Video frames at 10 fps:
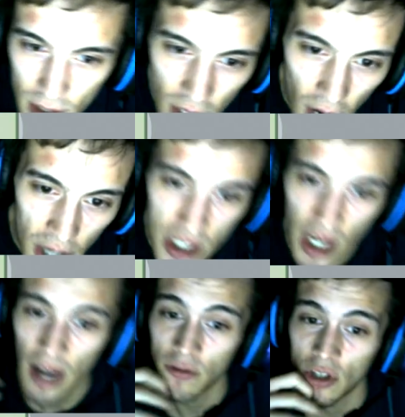urge you
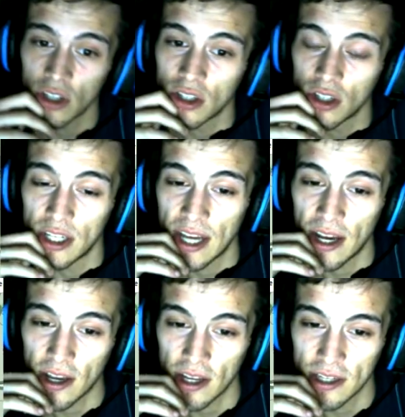have just to
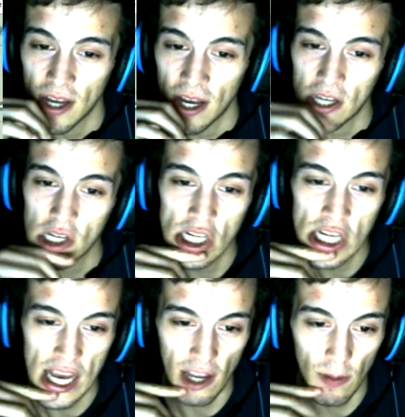attack,
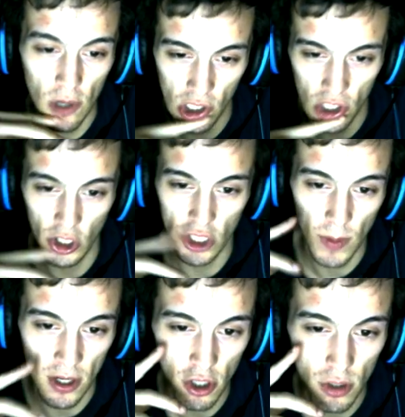because you've got the
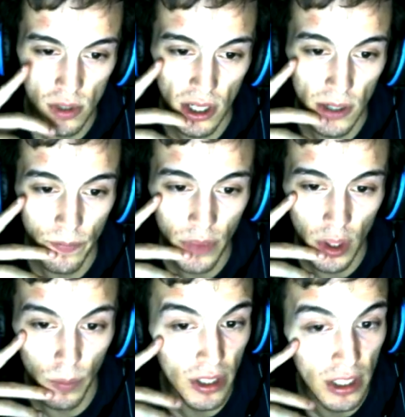spare troops there.
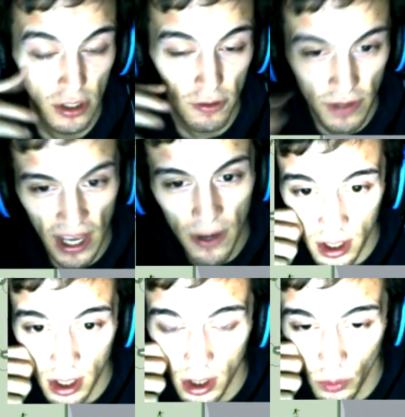But then you
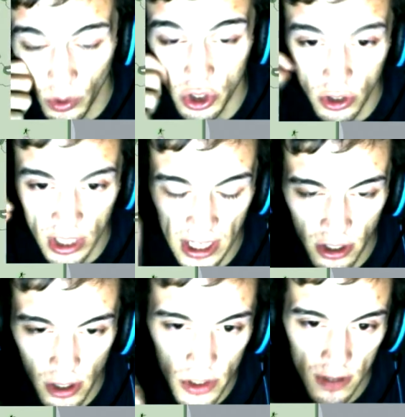forget, once you've
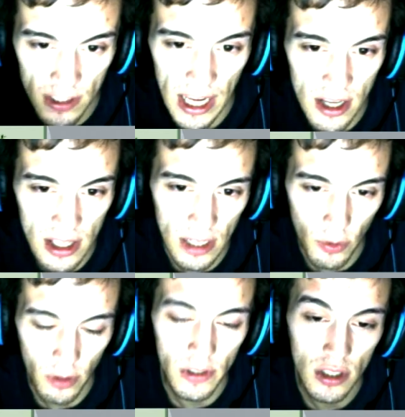taken that
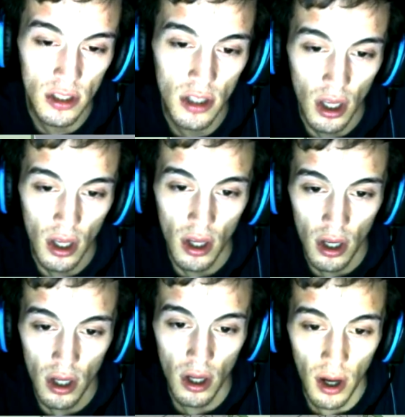province,
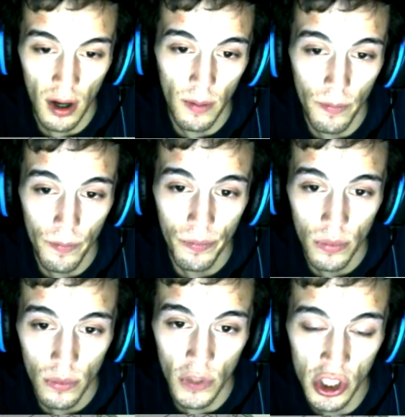
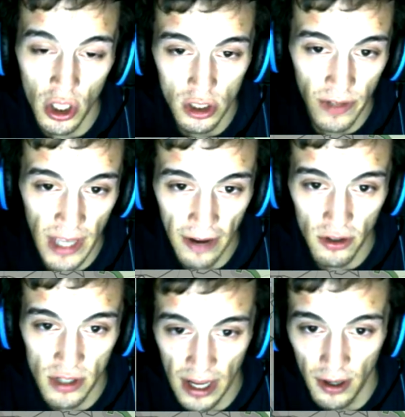the chance of a
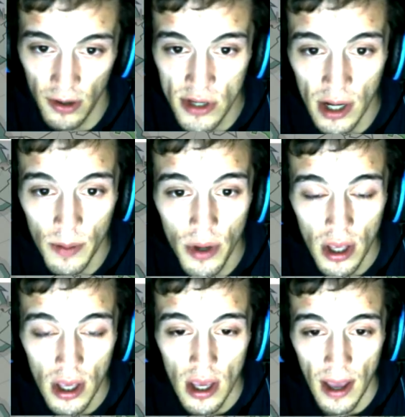counterattack goes up,
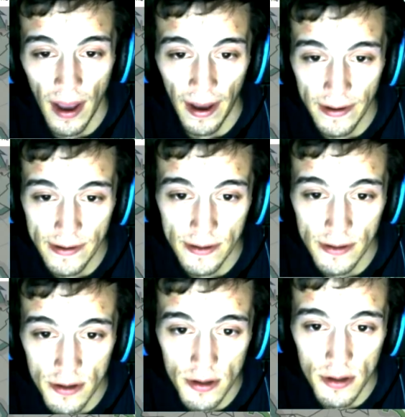
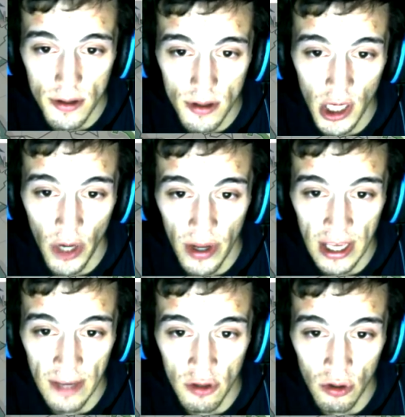and you know it
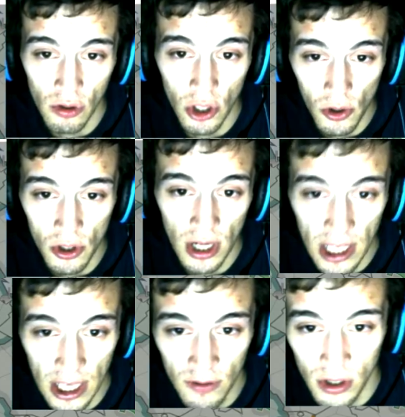gives
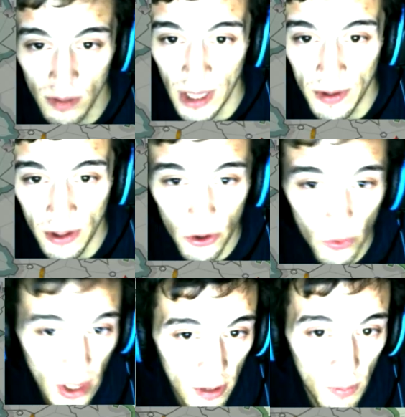you maybe
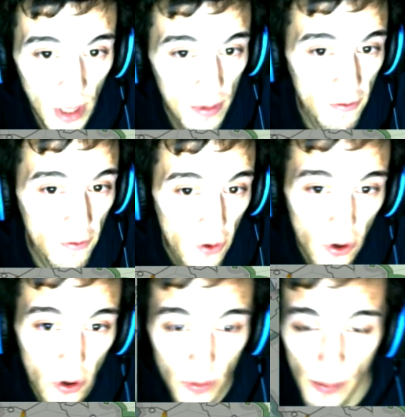3, maybe
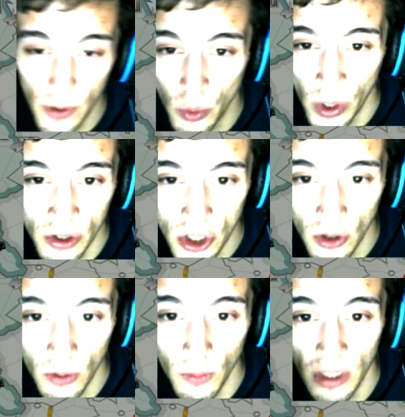4, or maybe 1 or
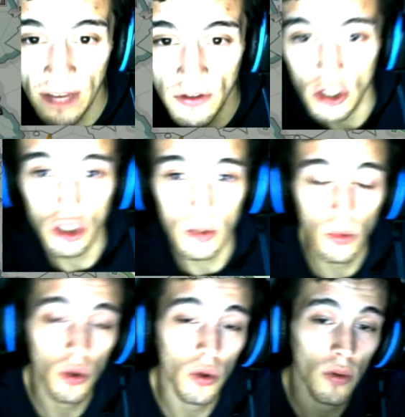2. It gives you some
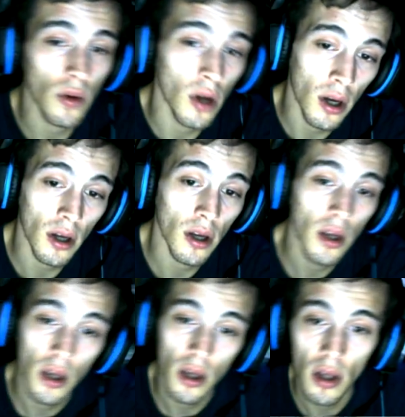more.
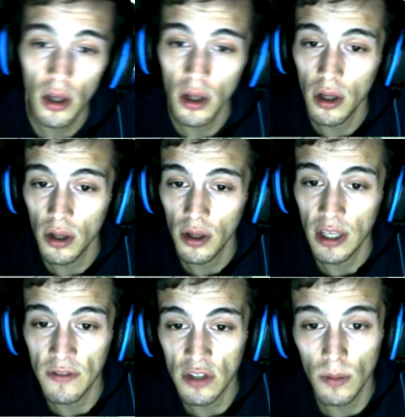It
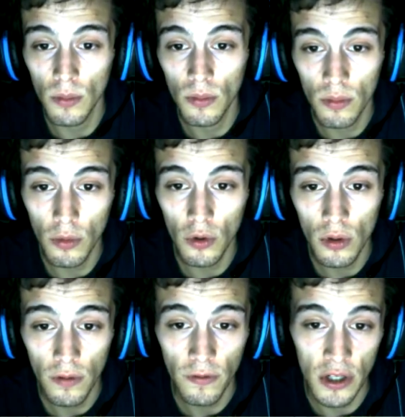gives them
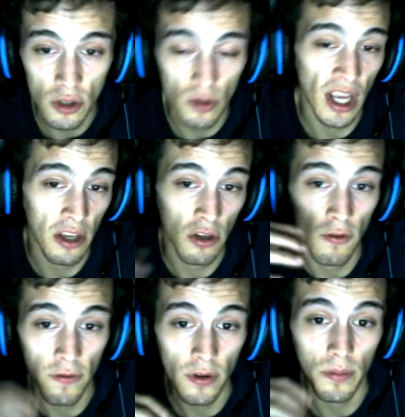more fronts to attack you
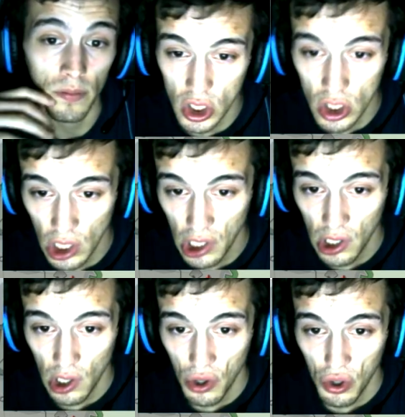from.
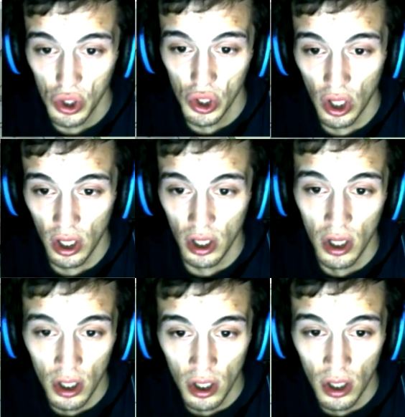
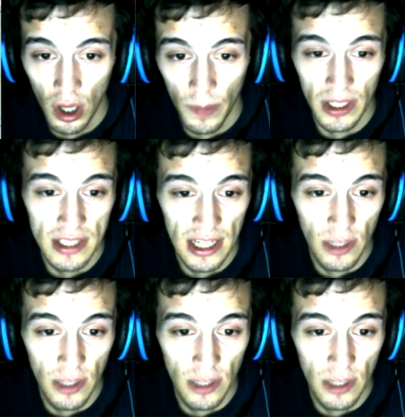I mean, ideally,